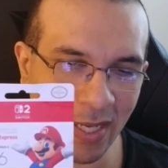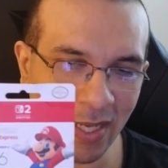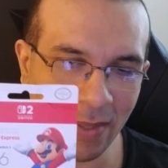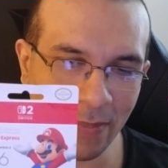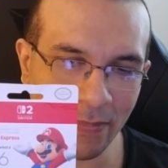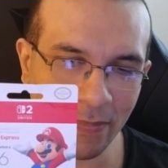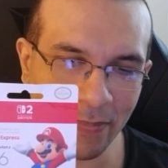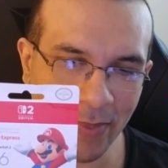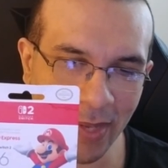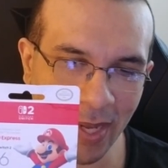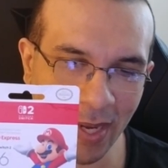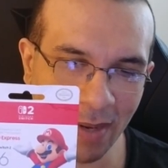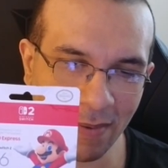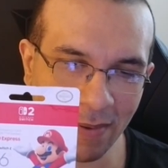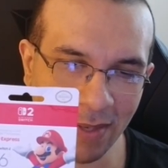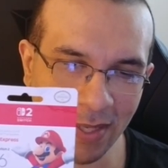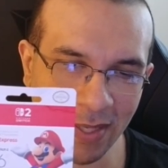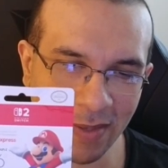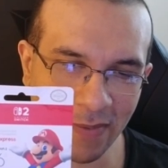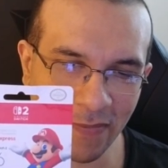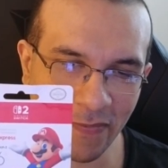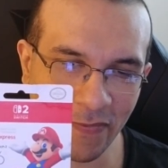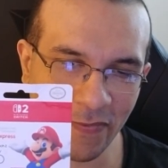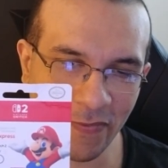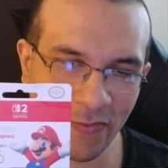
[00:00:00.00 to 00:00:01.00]
Now, it's
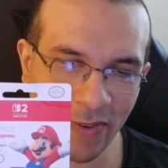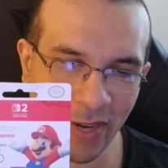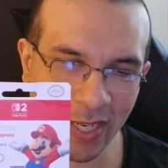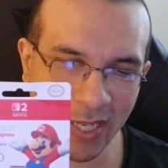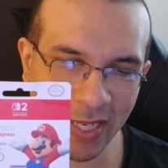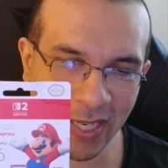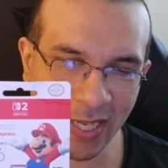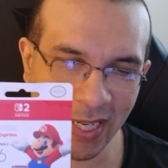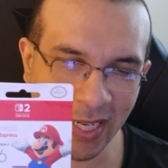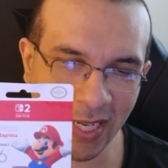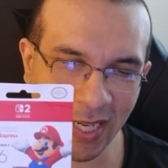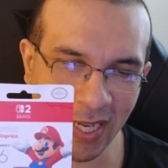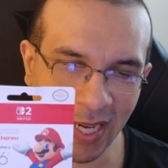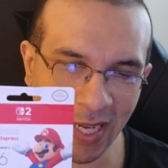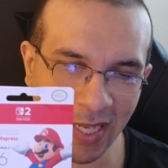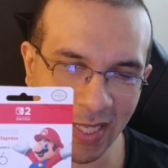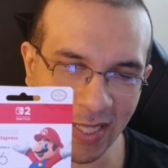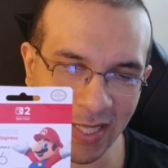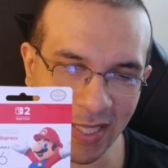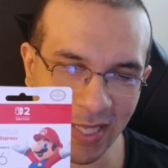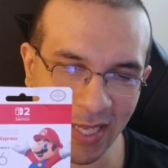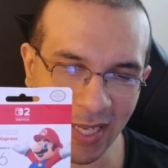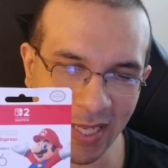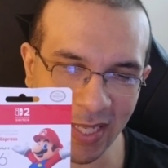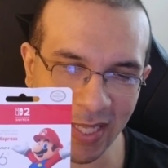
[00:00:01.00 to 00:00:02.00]
funny I
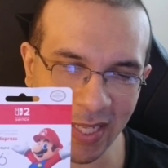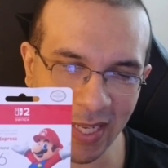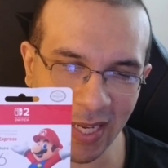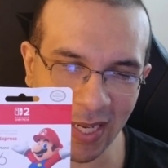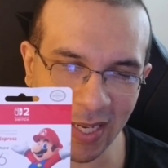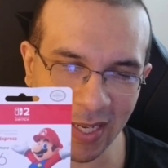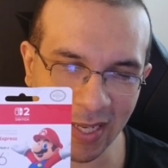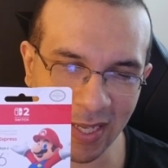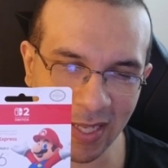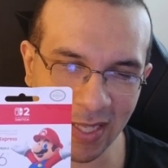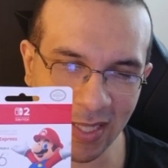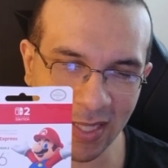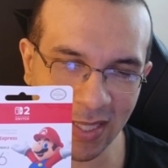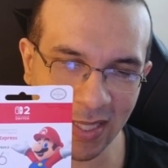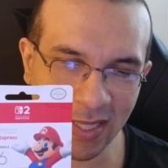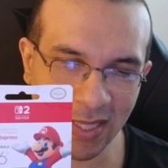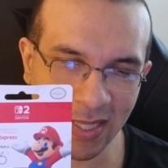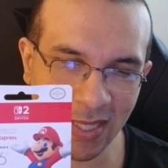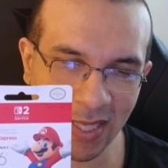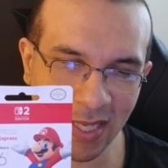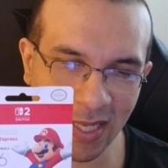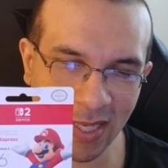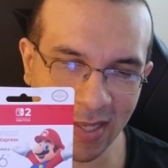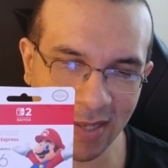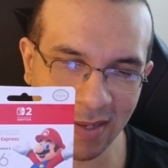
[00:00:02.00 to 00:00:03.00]
say that,
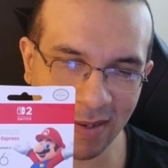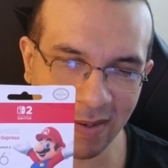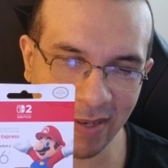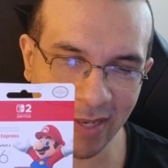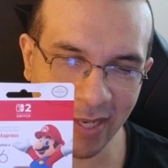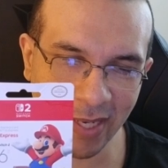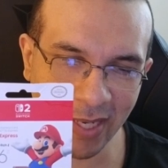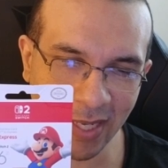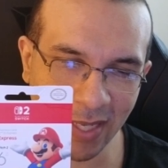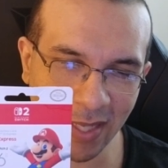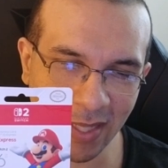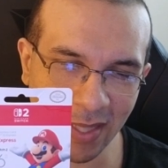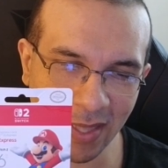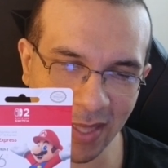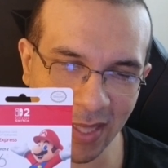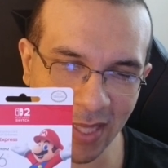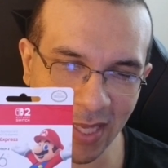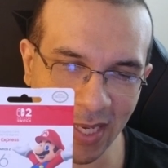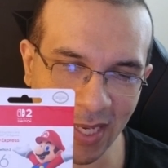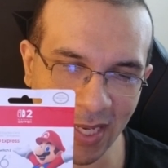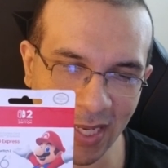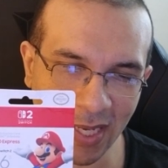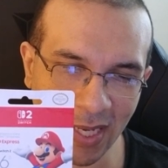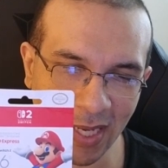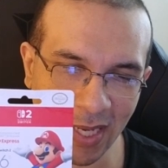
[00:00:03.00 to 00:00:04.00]
considering
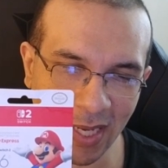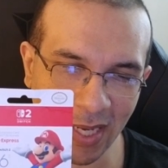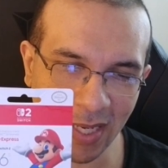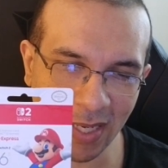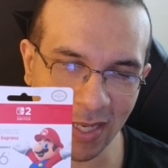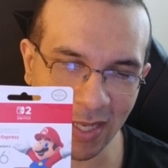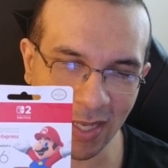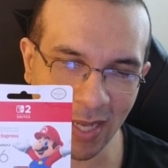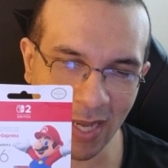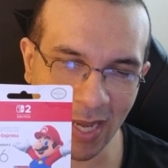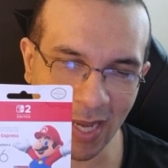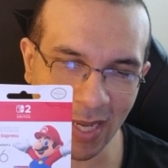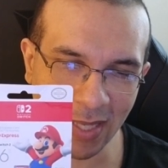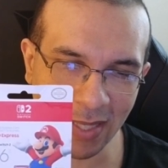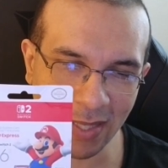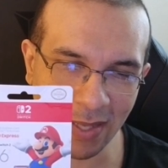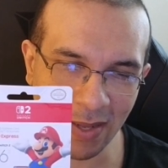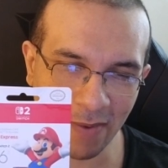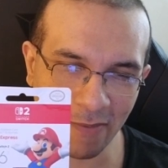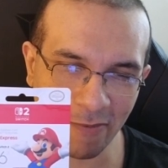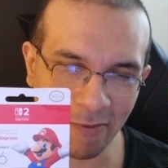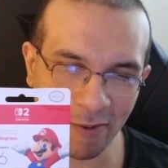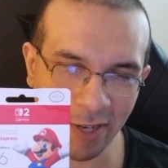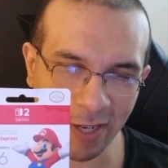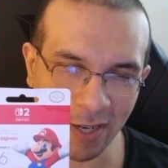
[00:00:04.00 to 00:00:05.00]
that as of
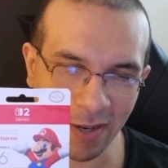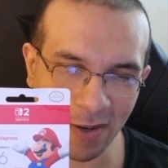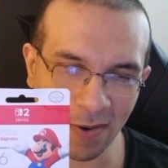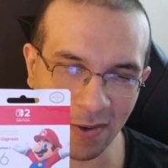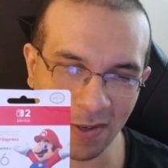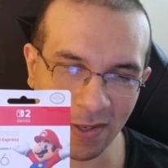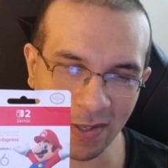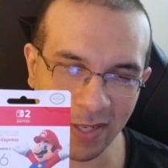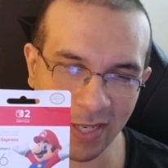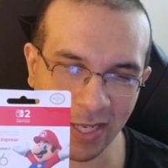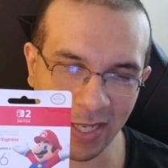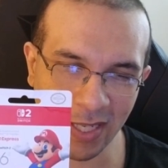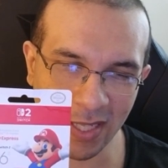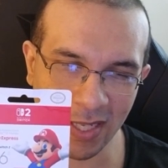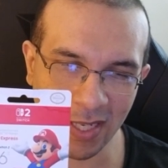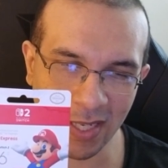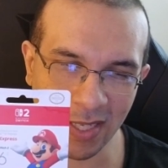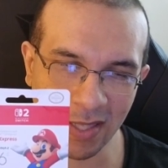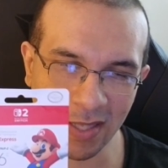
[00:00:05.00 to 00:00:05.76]
recording this,